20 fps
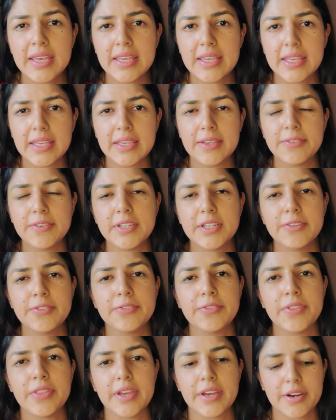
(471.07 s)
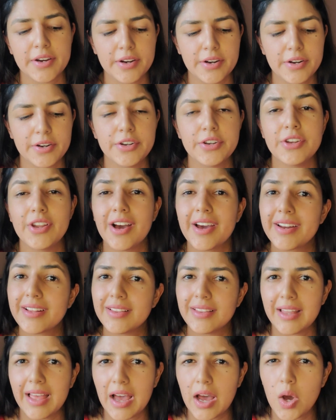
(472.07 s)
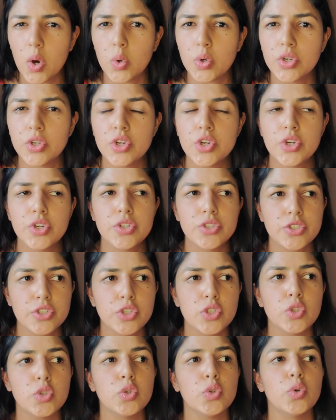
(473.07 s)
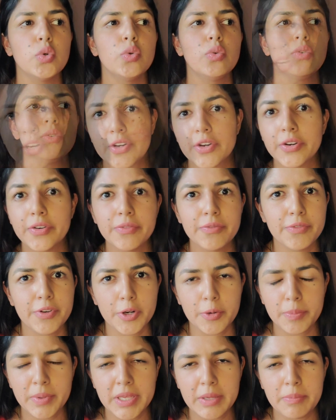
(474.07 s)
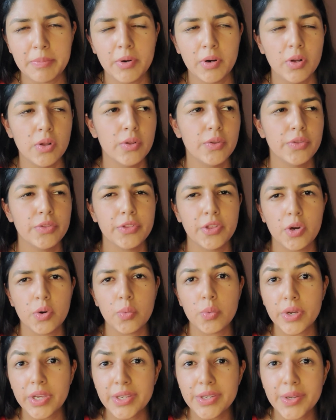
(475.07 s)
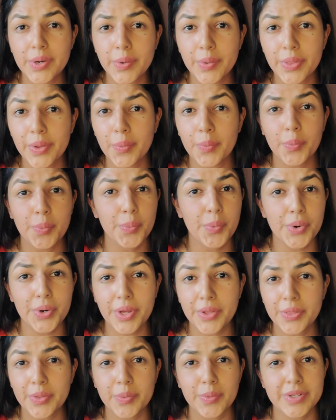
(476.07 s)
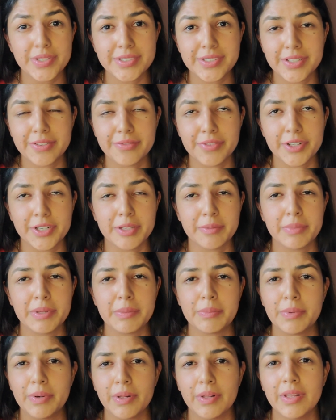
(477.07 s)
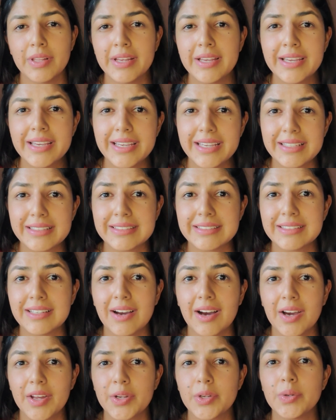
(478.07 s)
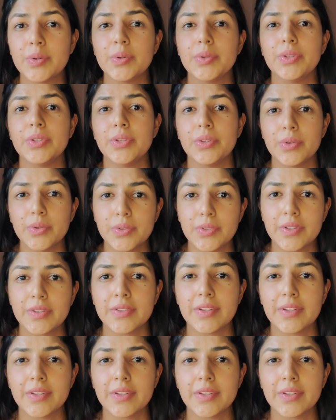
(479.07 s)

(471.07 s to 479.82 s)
even if they're not allowed to convert people. Though we know that we're not the ones converting people, it's God who uses